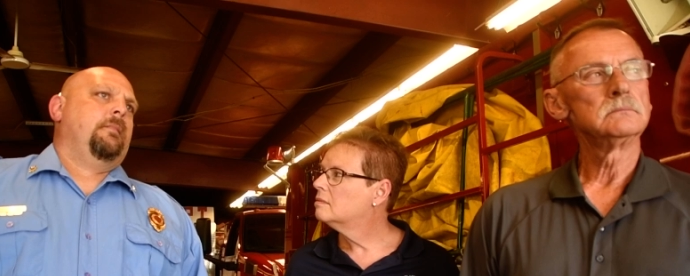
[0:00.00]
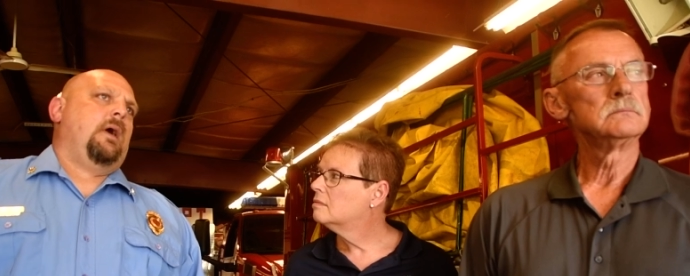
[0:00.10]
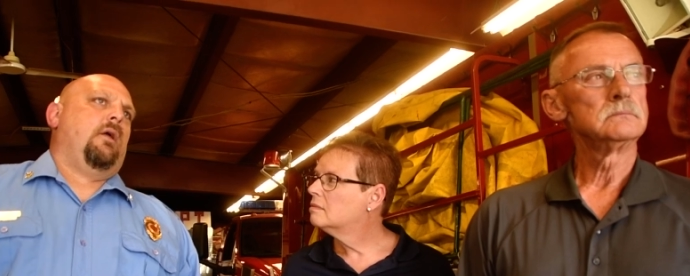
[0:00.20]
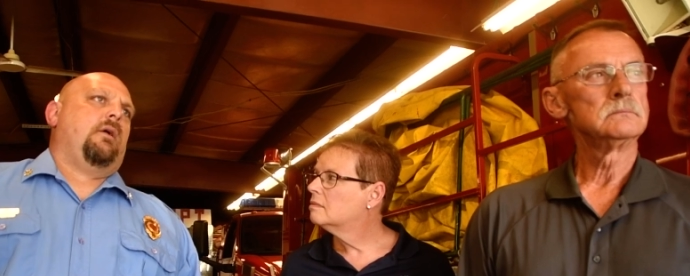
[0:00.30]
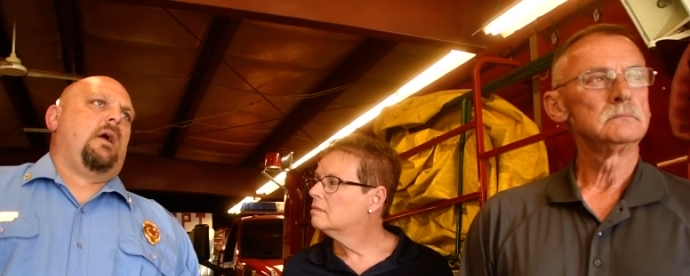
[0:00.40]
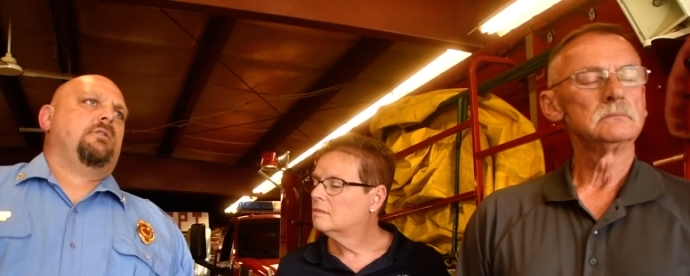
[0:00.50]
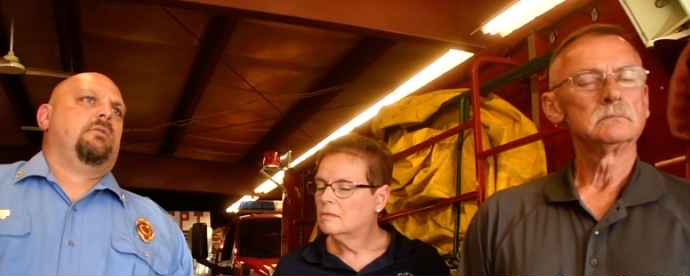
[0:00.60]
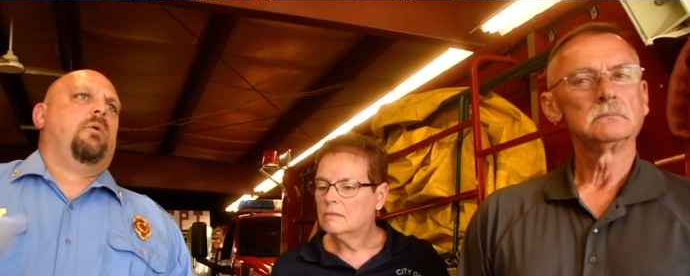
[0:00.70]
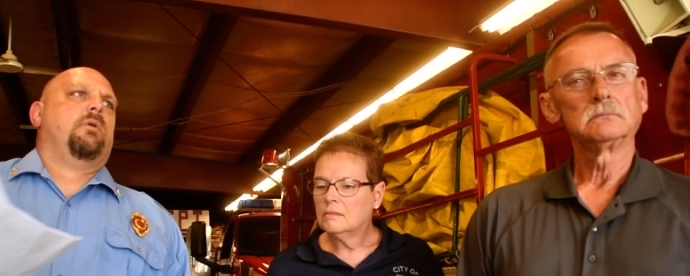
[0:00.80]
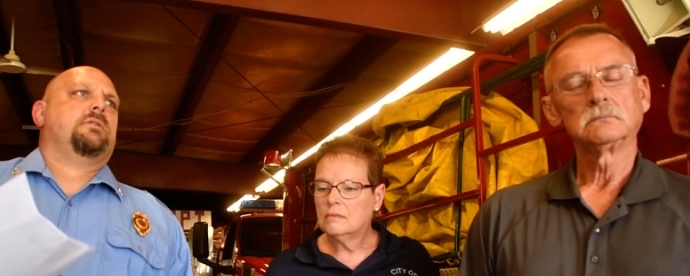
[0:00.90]
Speaker 1: uh, I
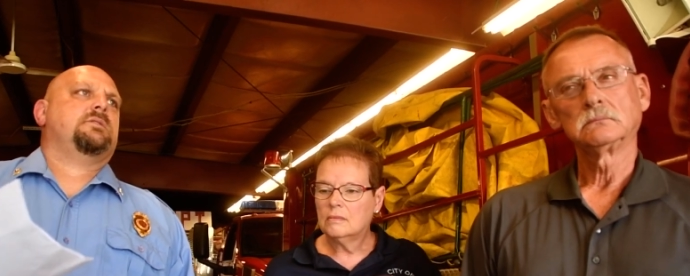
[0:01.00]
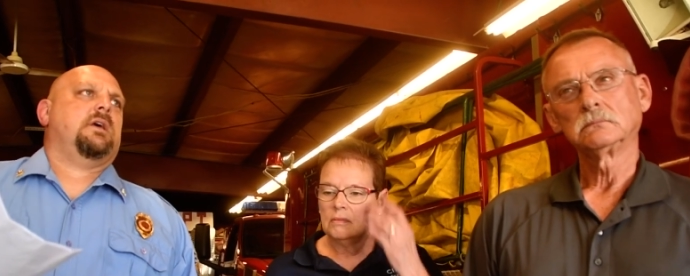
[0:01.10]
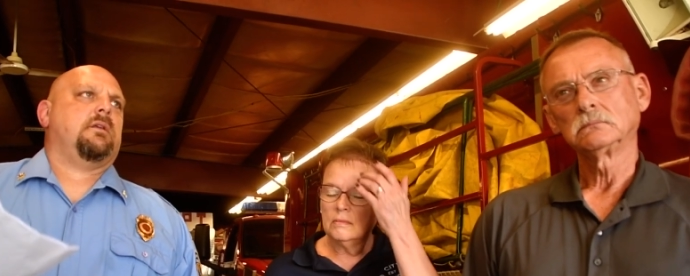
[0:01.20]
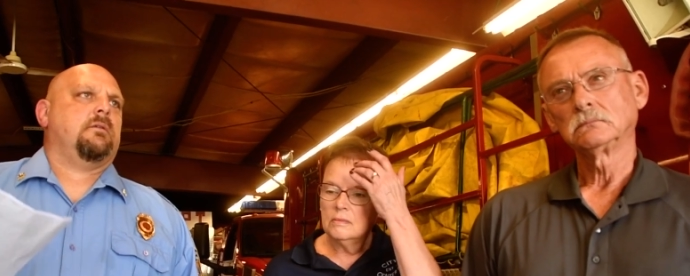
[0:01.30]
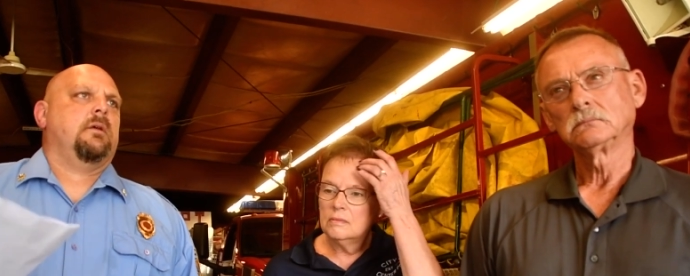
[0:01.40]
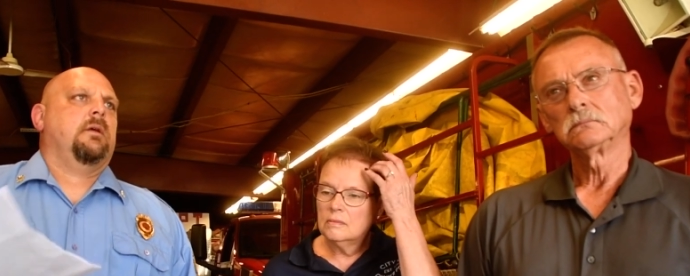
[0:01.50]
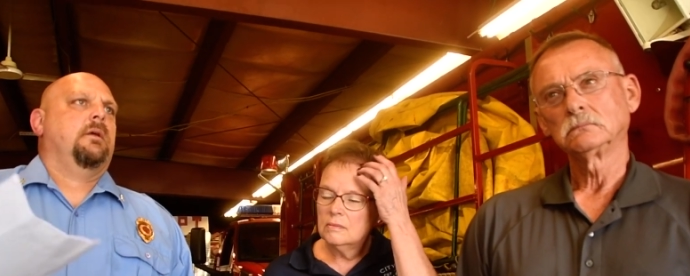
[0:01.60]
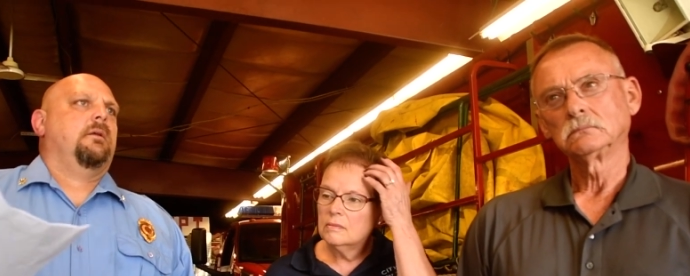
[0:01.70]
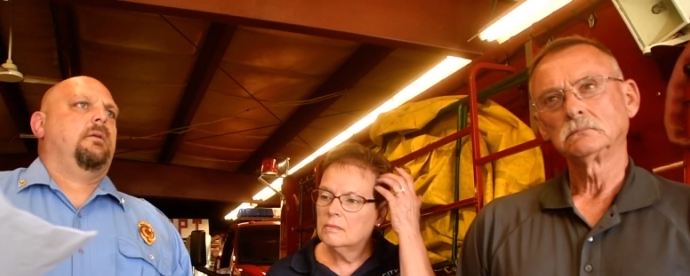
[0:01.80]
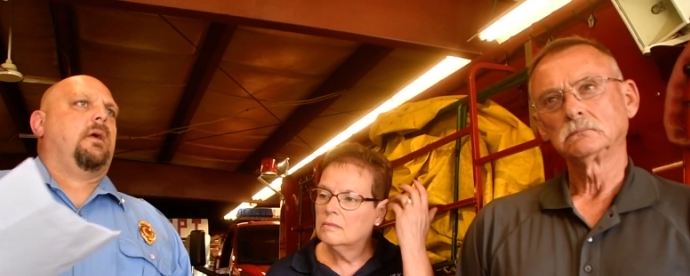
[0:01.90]
don't want to say
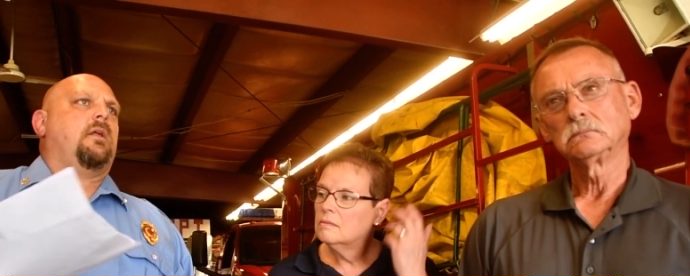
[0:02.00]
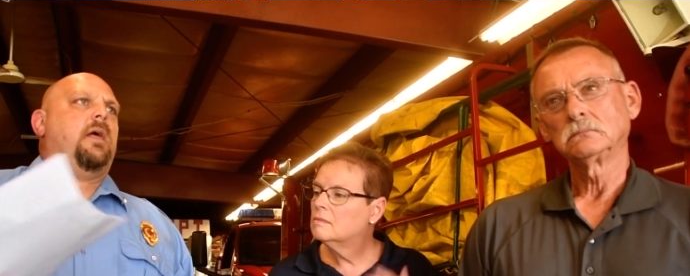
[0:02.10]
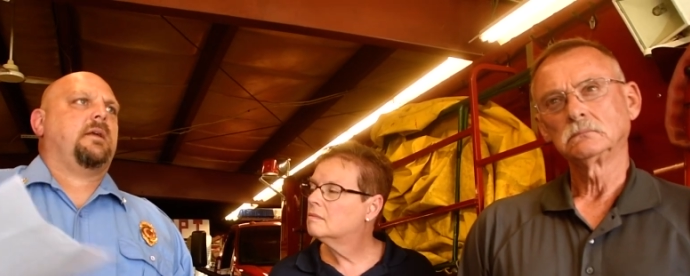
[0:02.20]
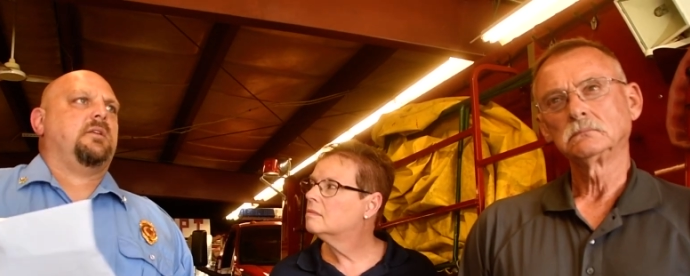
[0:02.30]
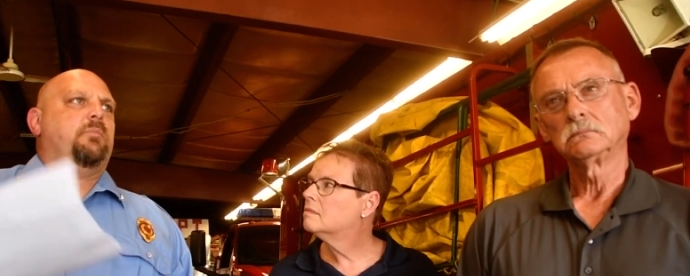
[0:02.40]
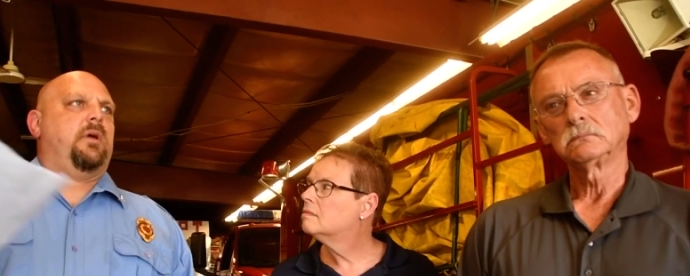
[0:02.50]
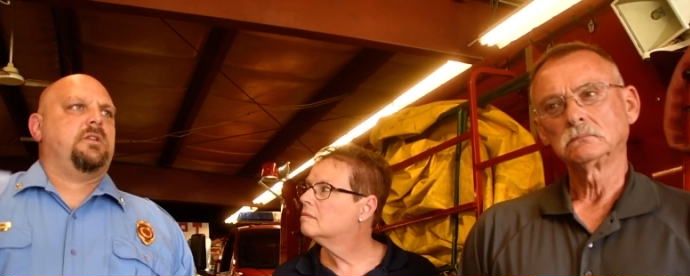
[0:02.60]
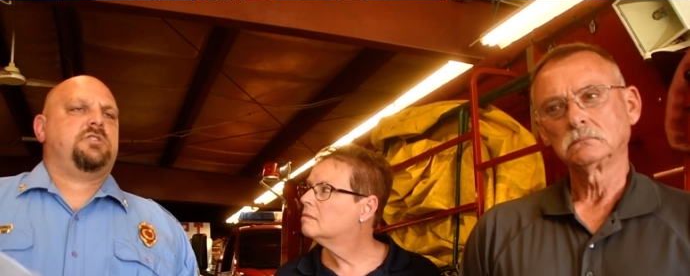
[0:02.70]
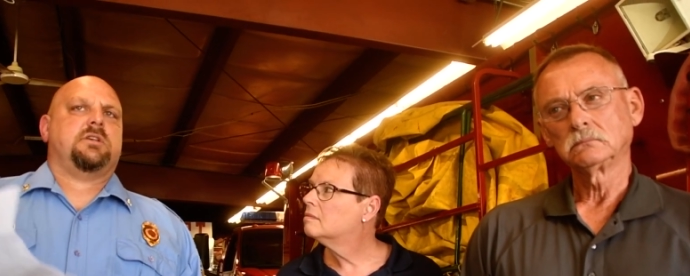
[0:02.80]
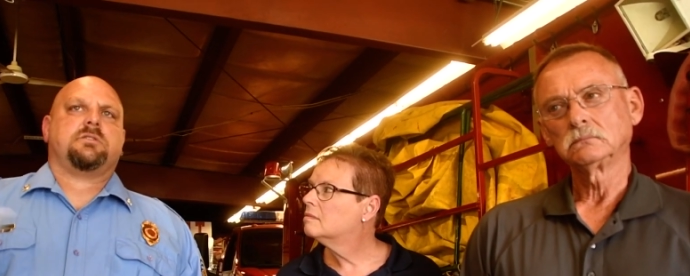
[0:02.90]
neglected, but
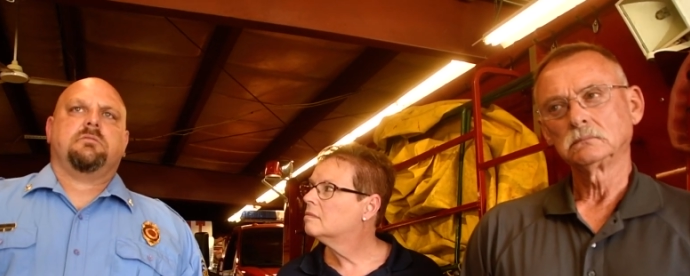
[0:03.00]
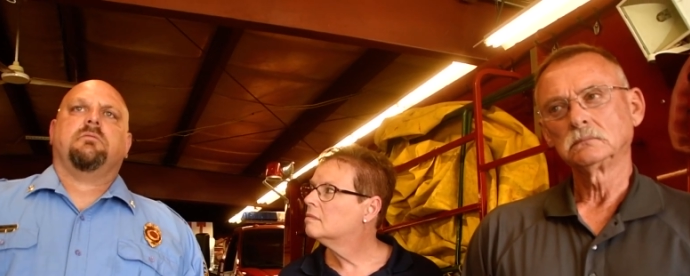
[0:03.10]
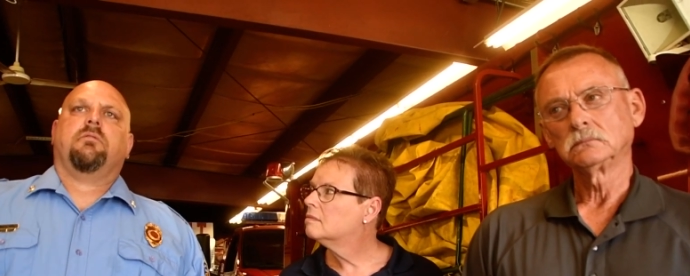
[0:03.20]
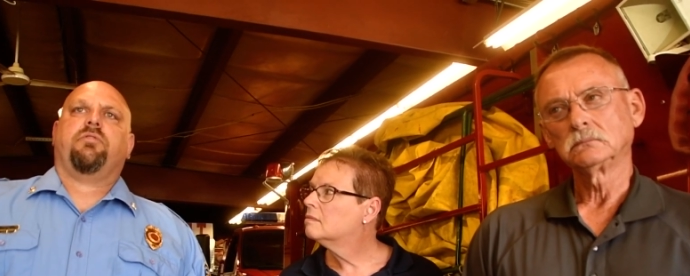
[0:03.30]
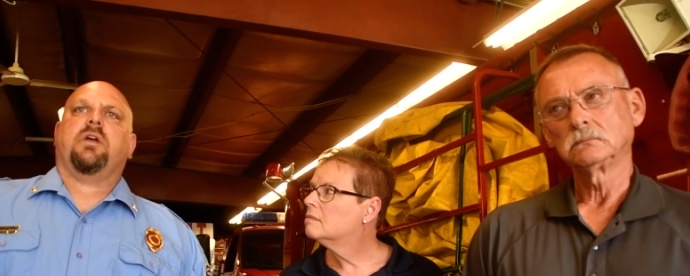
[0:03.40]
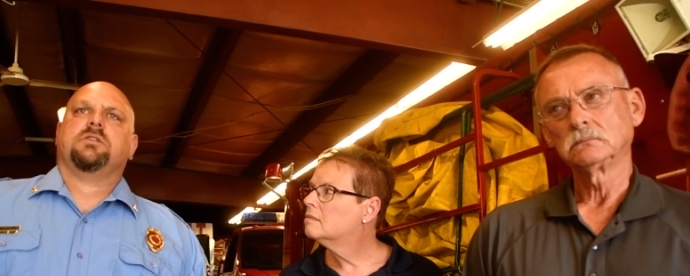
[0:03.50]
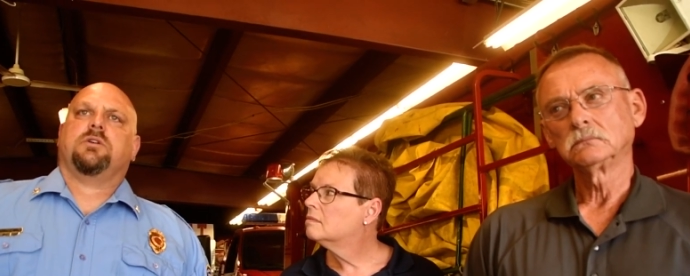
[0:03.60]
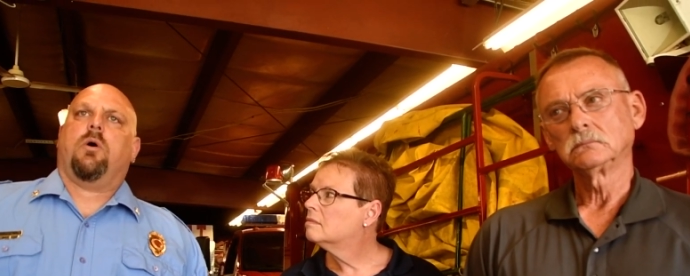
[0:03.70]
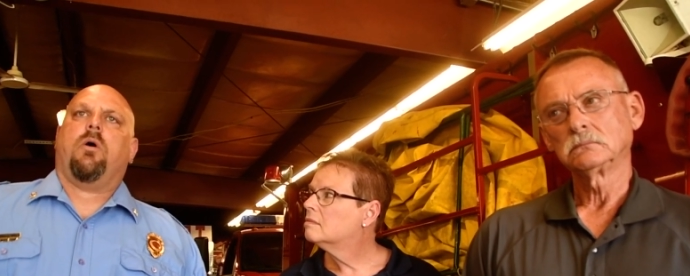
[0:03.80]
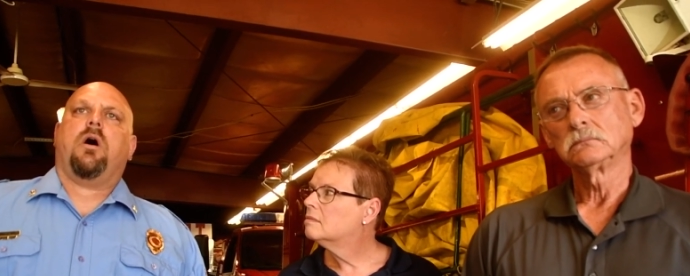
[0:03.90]
it's just things
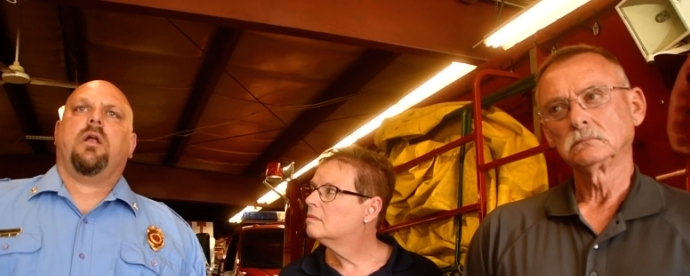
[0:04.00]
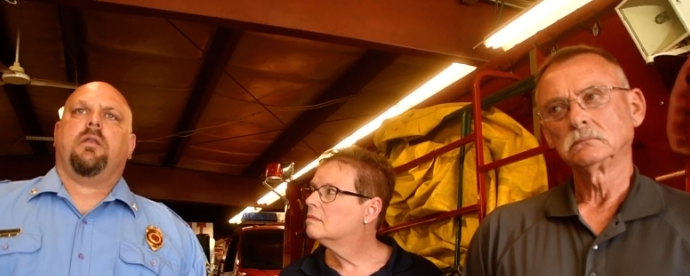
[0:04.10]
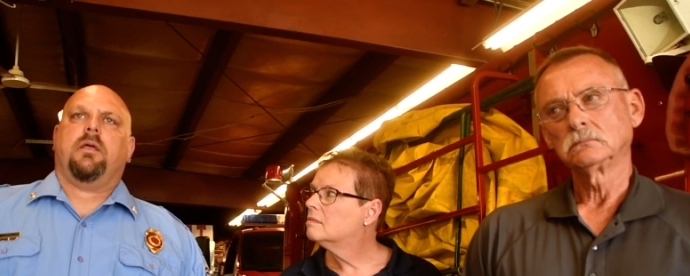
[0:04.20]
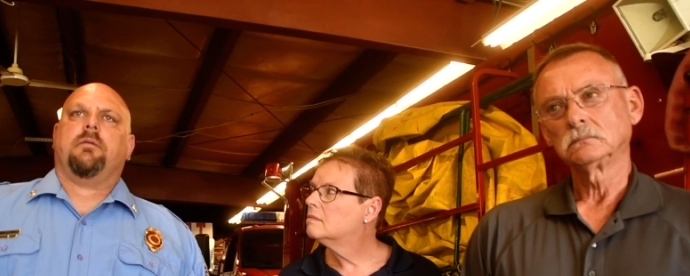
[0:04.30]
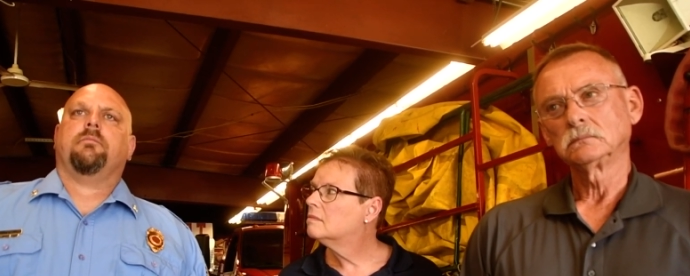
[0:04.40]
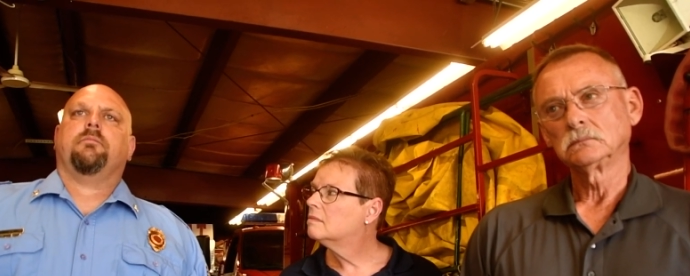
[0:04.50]
go on and then,